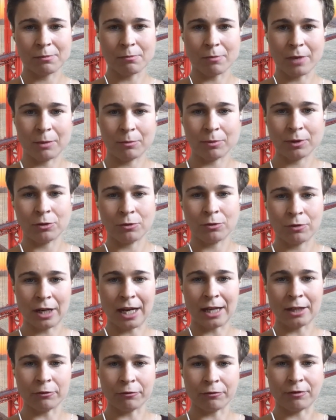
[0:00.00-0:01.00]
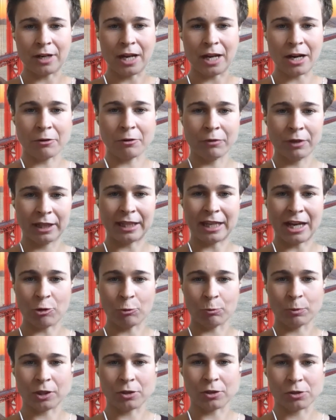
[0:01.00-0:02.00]
maybe you kind of narrow it
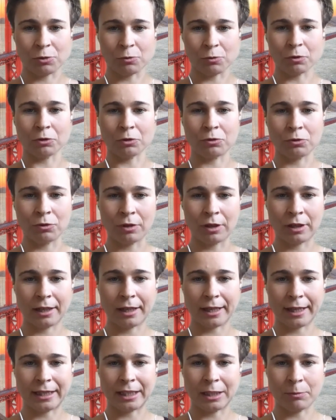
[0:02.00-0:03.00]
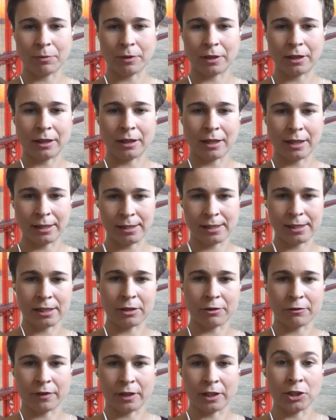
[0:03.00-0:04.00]
down because you want to get deeper and
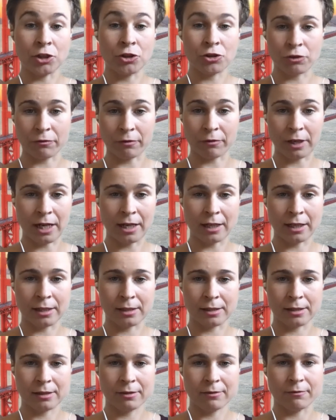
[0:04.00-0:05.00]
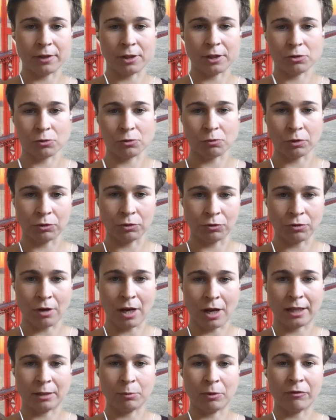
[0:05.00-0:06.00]
serve a niche of clients versus what you
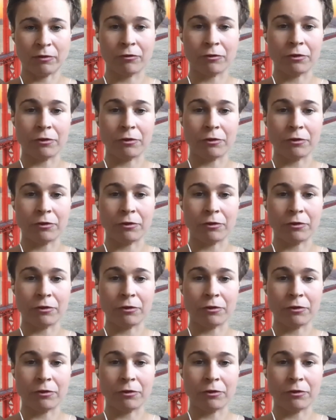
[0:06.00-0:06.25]
had before.